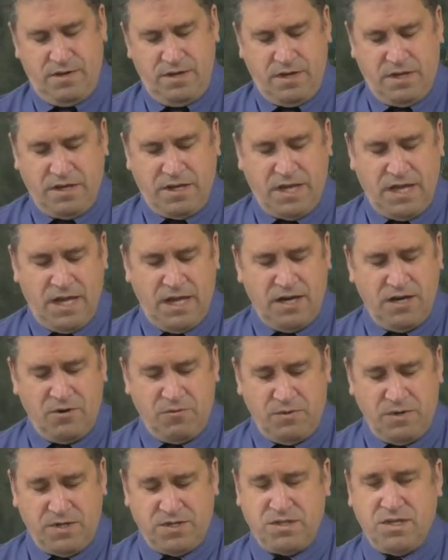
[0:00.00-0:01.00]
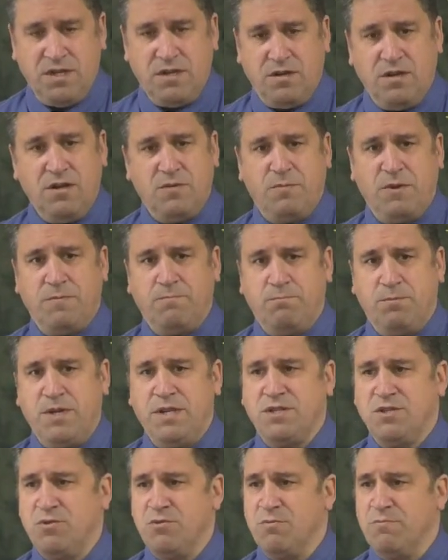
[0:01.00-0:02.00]
in Canada we'd say you're going to be
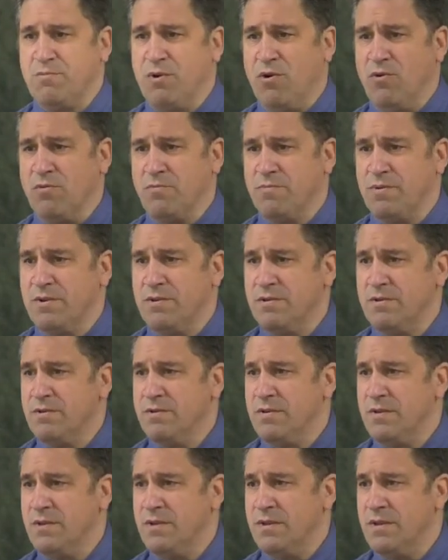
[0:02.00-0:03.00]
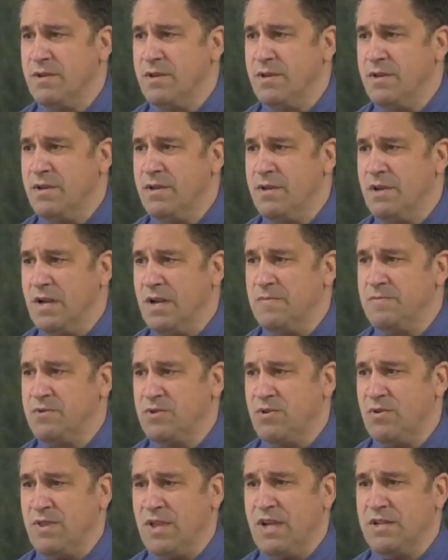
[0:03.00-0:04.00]
beat to a pulp. And I'm
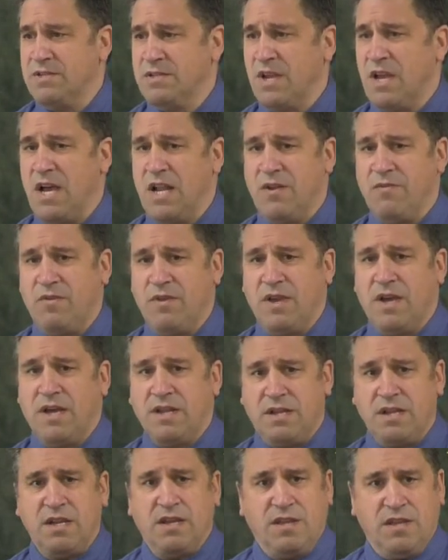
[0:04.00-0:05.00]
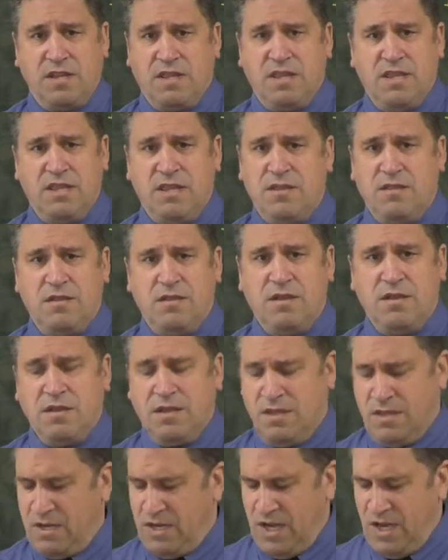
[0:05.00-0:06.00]
sure that's kind of the idea.
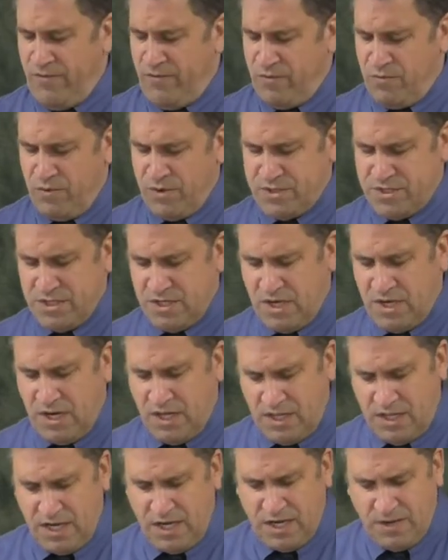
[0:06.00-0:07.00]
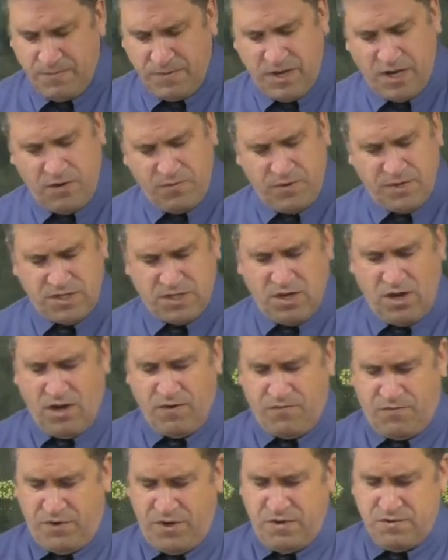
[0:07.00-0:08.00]
The devil wasn't going to let him get away
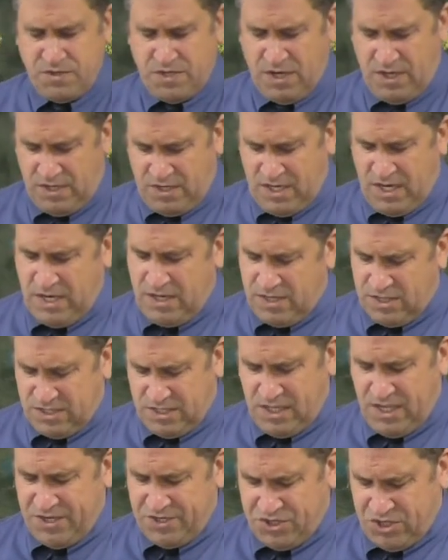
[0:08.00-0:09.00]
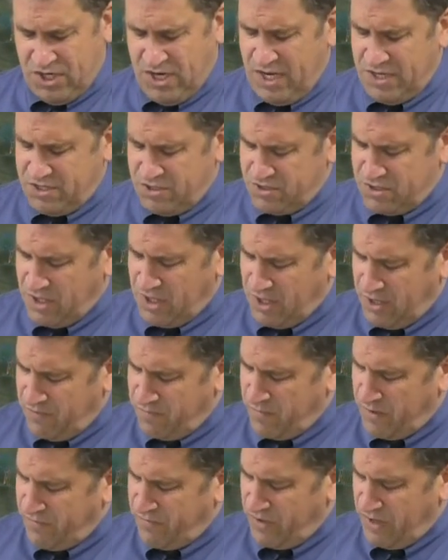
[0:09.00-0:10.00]
scot free. He was going to take this last chance. He was going to give
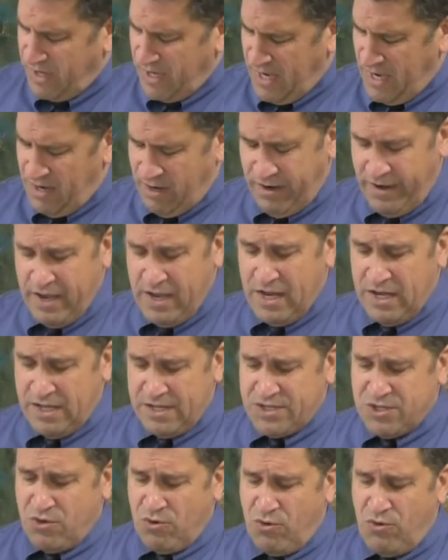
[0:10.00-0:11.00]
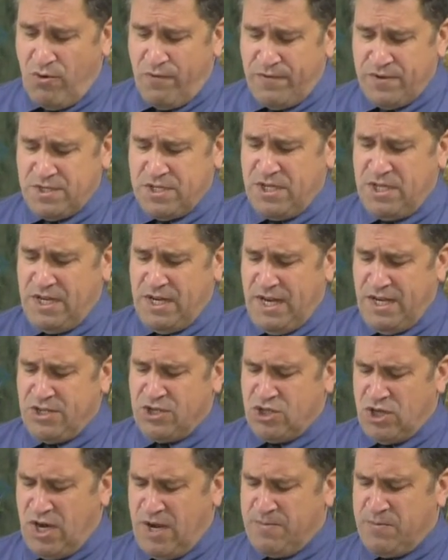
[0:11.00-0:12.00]
him everything he had. And let's go over to the
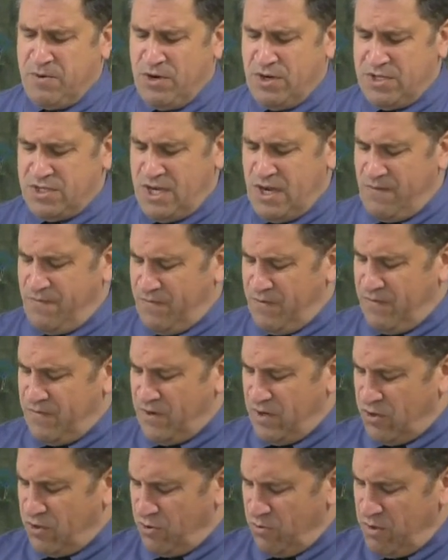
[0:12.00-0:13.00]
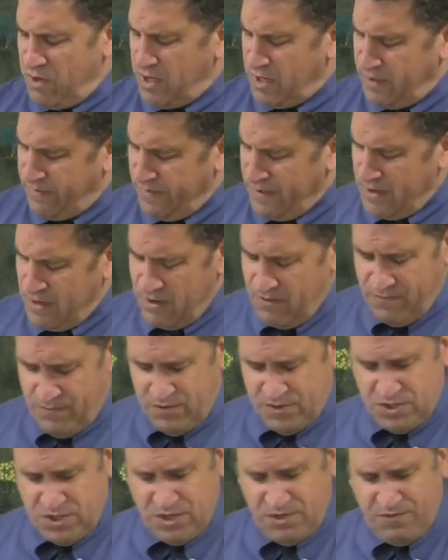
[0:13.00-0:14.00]
next chapter, Isaiah 53,
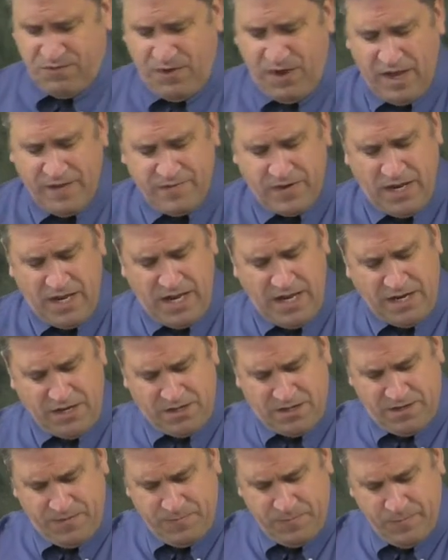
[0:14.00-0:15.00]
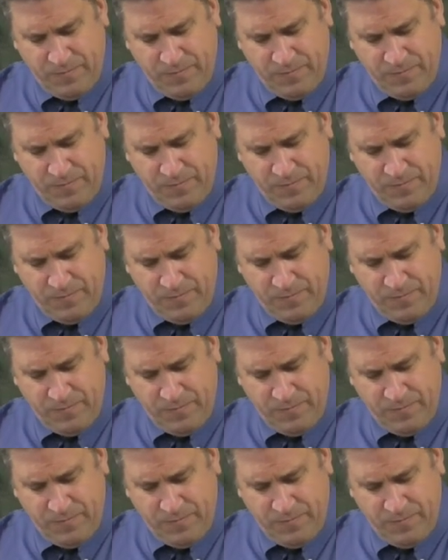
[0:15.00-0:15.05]
verses 5 to 8.